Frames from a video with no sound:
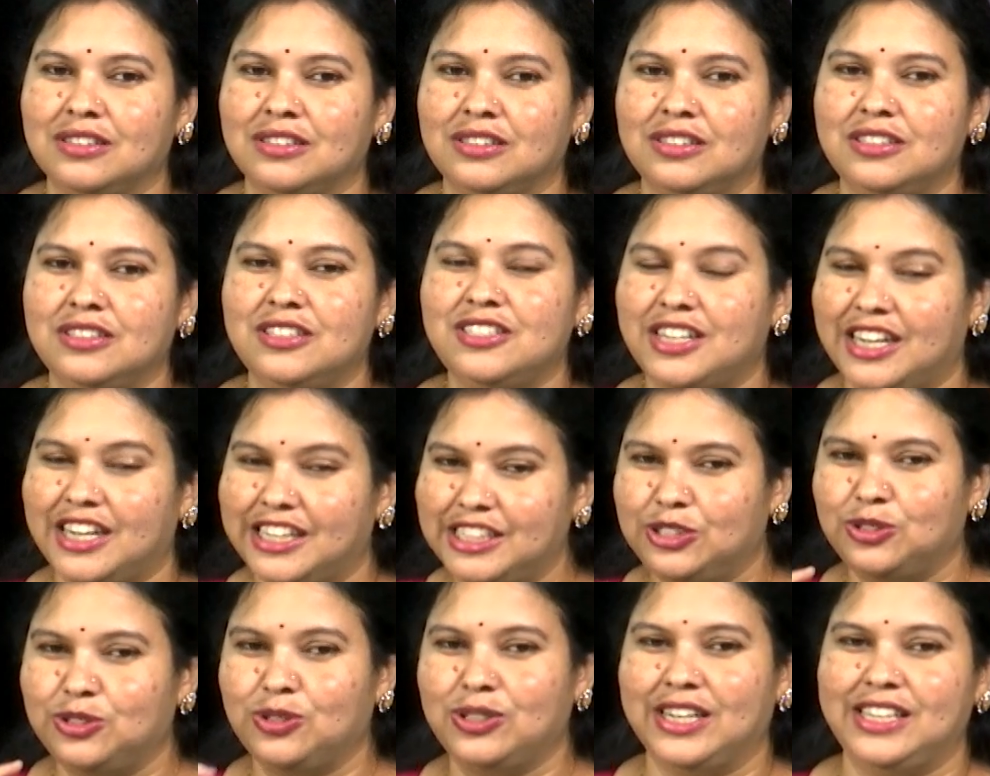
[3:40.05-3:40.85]
Try to
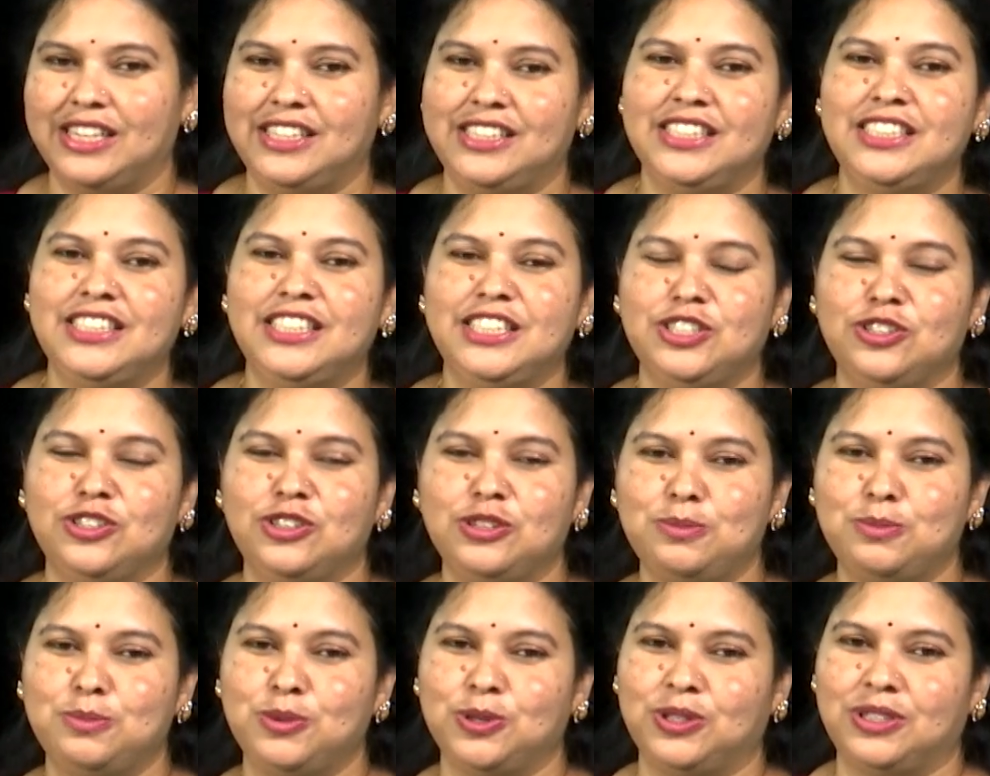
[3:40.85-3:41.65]
write it in your
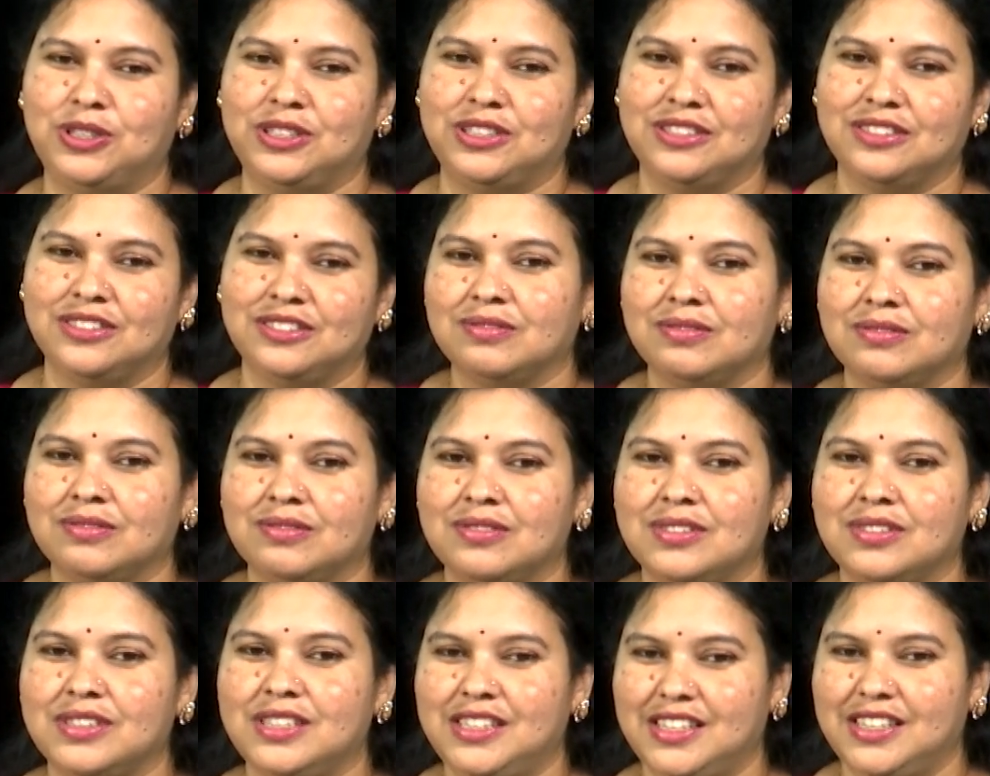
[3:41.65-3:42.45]
book.
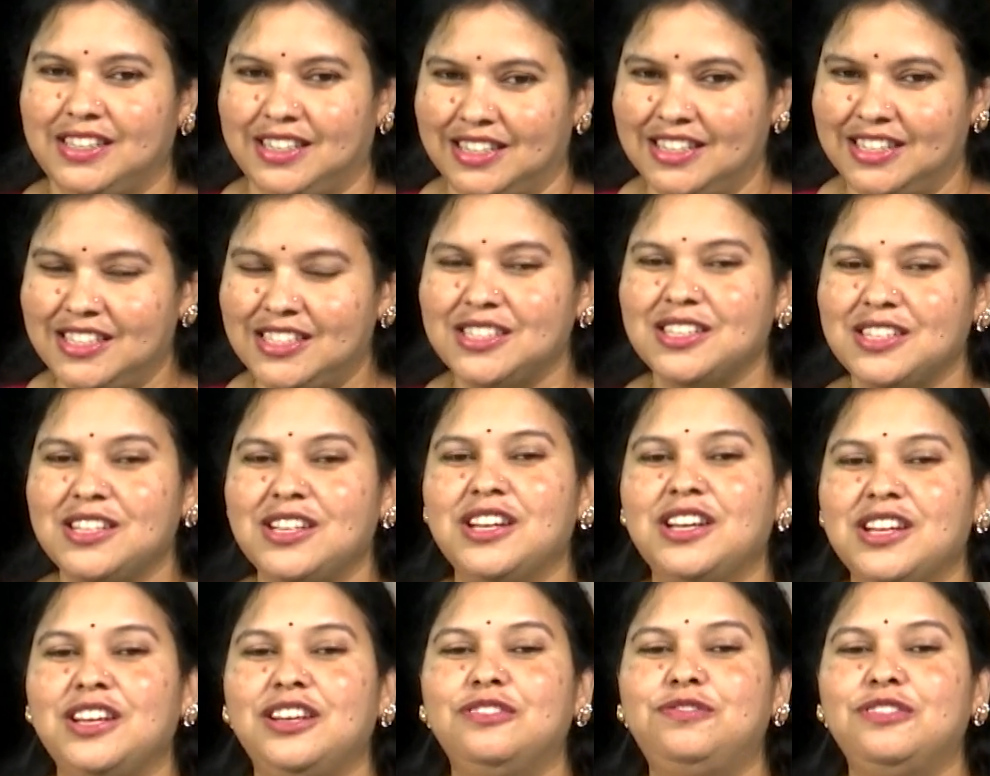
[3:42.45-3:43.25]
Yes,
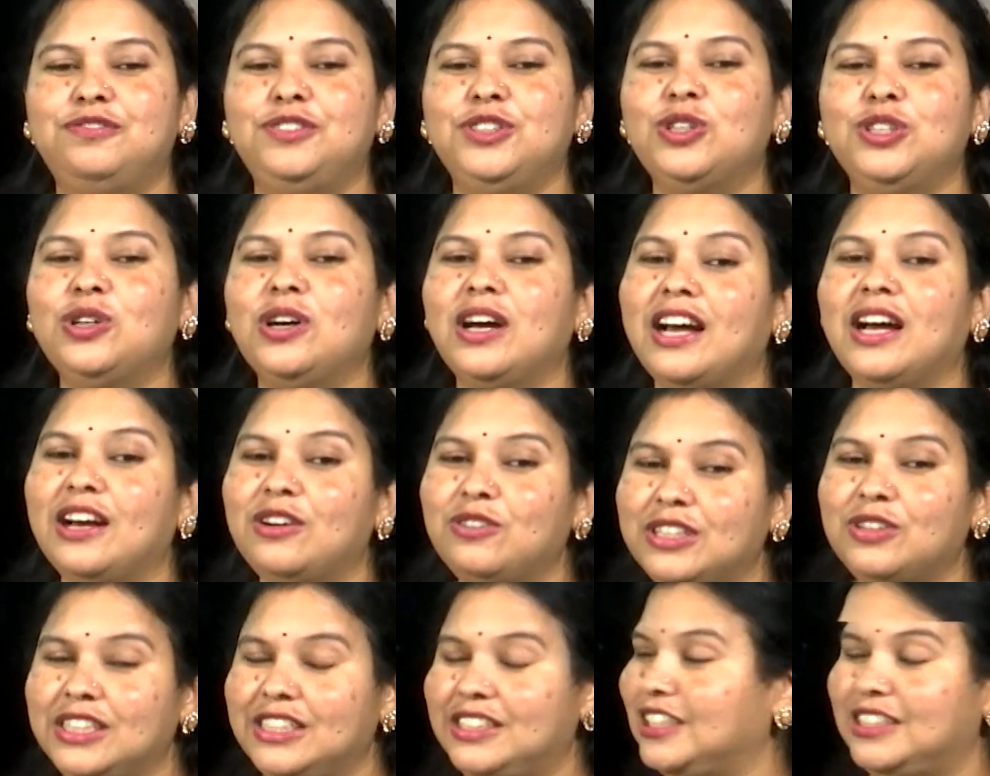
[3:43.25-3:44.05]
if you have
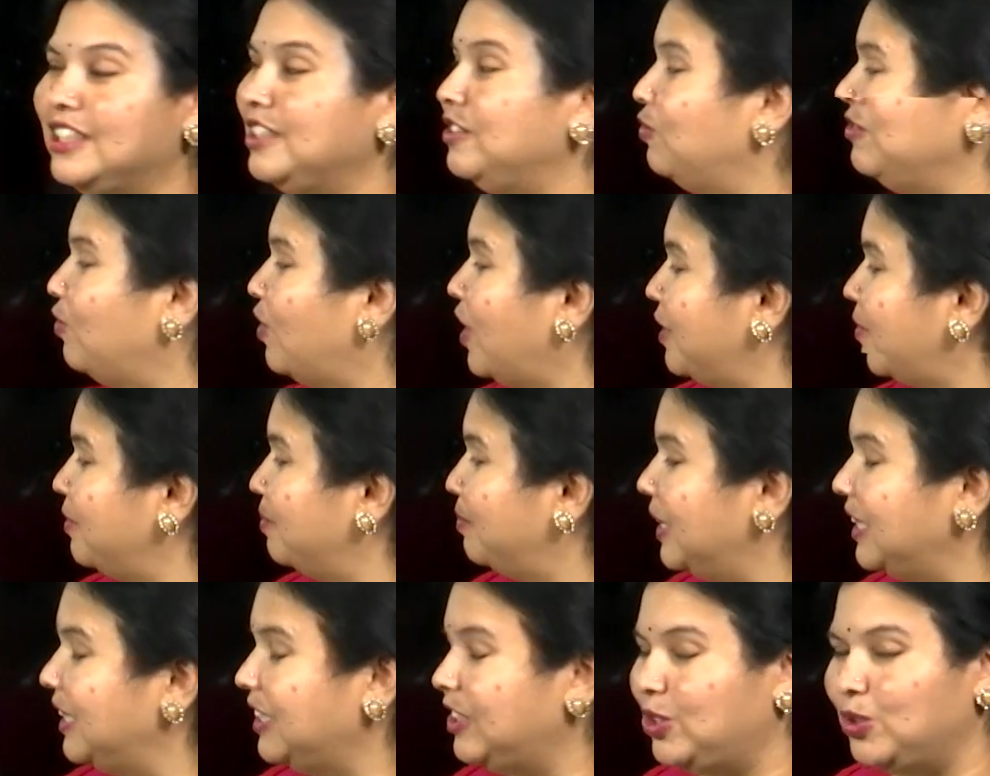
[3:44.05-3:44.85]
written 1
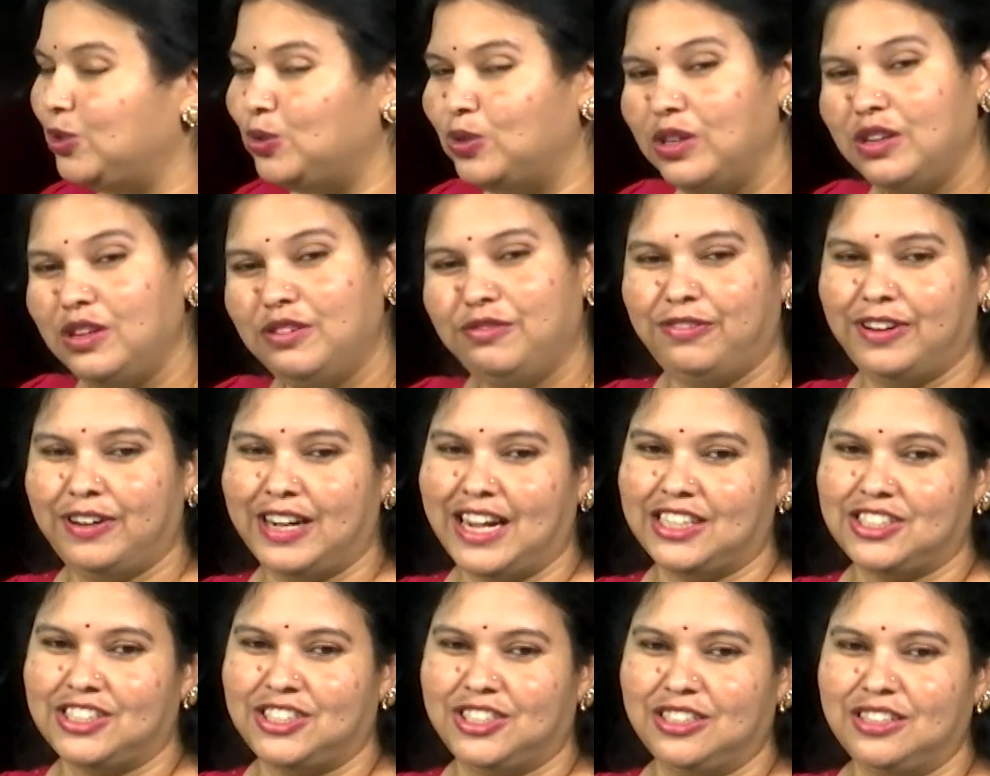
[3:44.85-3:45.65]
by 2 in
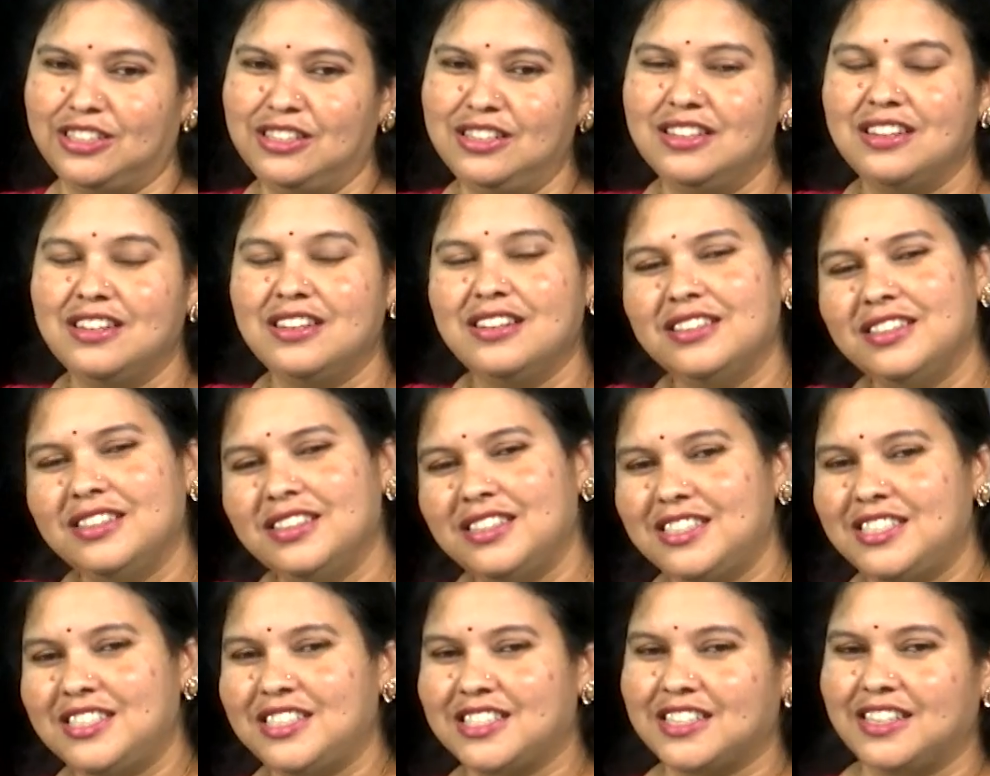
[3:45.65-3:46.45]
fraction,
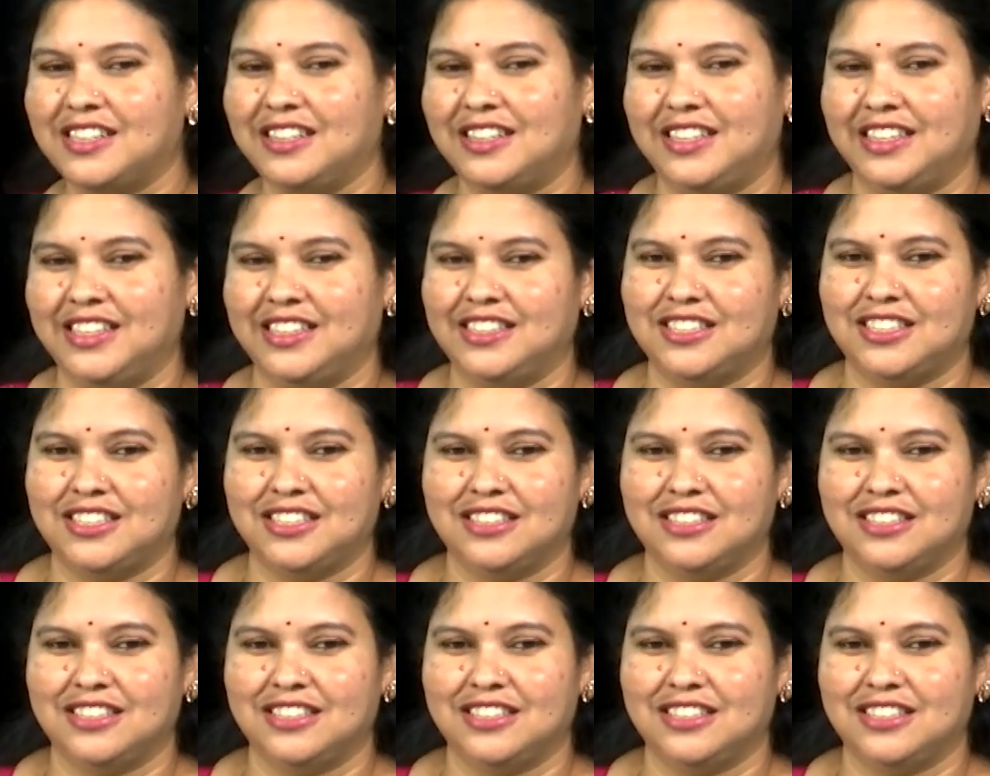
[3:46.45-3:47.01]
that's correct.